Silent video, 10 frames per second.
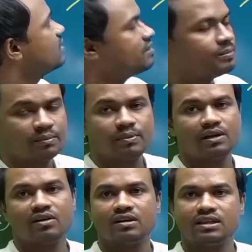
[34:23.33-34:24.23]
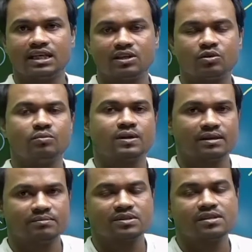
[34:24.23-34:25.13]
people or that group
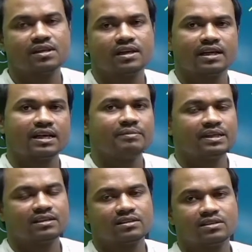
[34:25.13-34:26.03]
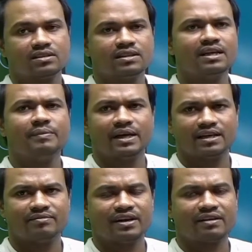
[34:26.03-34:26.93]
came in, they may
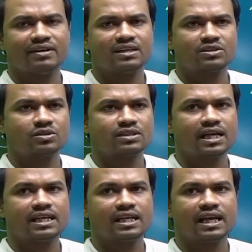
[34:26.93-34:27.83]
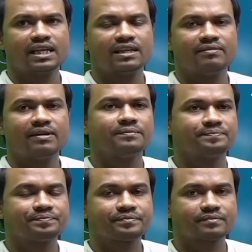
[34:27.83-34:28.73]
fragment a society, and they may,
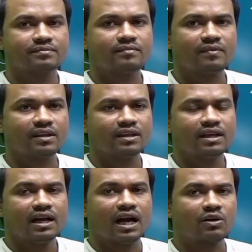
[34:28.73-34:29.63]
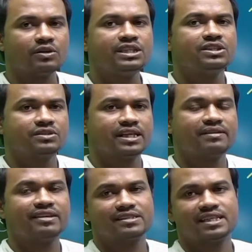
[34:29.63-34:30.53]
according to their
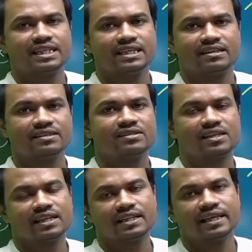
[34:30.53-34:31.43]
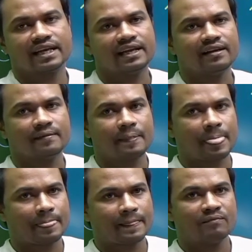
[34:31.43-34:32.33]
vested interest, they can
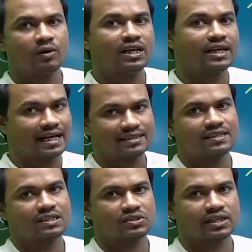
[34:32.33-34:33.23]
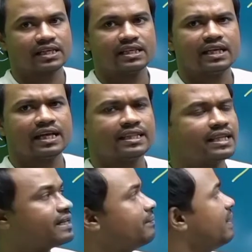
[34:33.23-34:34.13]
polarize the society, and
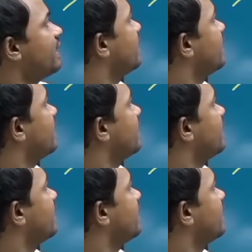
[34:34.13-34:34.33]
that may